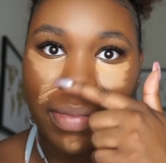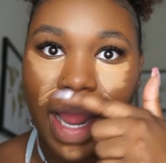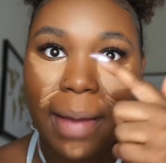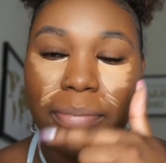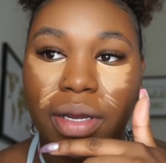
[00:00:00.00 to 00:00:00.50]

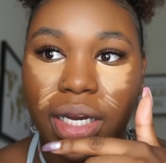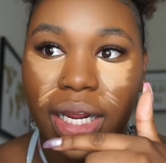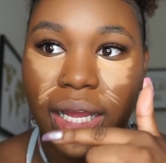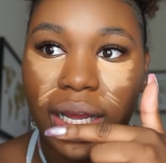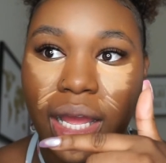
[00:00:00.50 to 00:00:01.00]
but I'm not
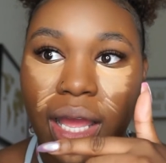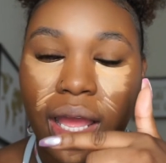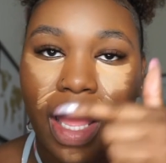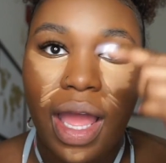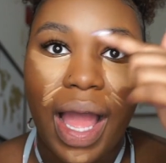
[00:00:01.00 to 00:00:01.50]
putting
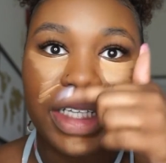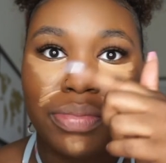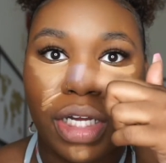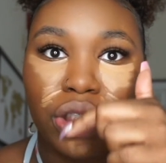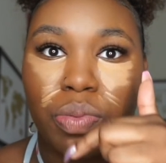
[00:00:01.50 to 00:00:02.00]

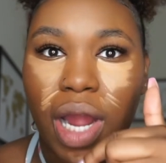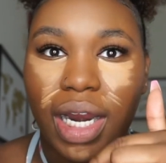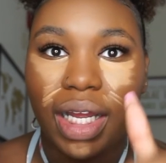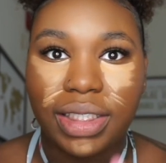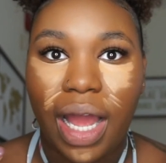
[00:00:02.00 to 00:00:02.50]
as
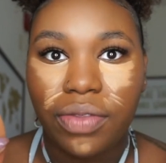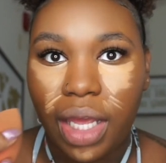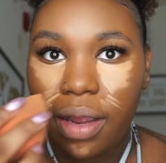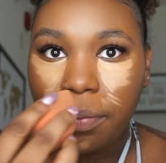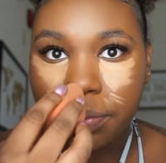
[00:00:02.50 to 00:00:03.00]
much product
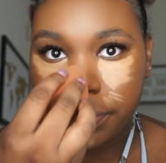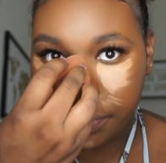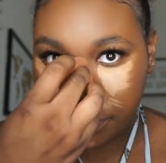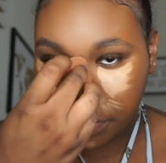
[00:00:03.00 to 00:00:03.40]
down there.